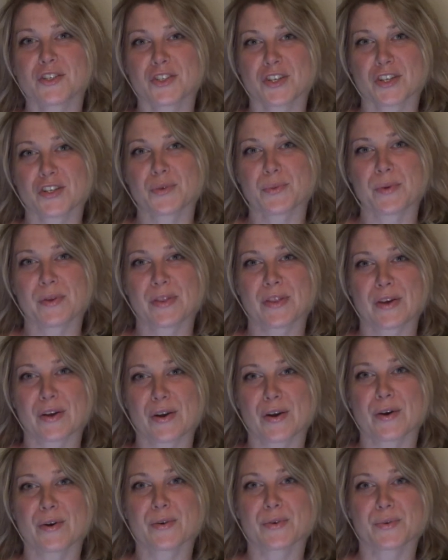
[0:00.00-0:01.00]
judgment that
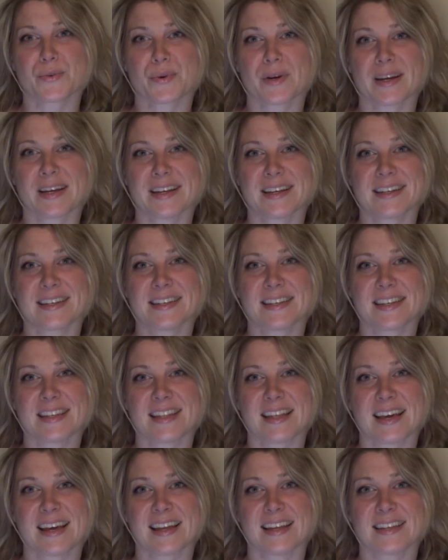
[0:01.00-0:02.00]
goes right into
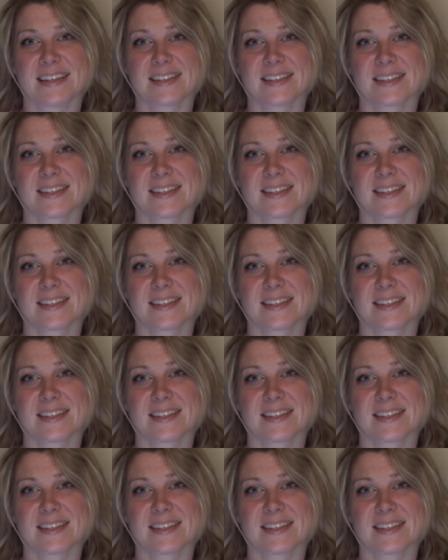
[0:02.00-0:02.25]
that.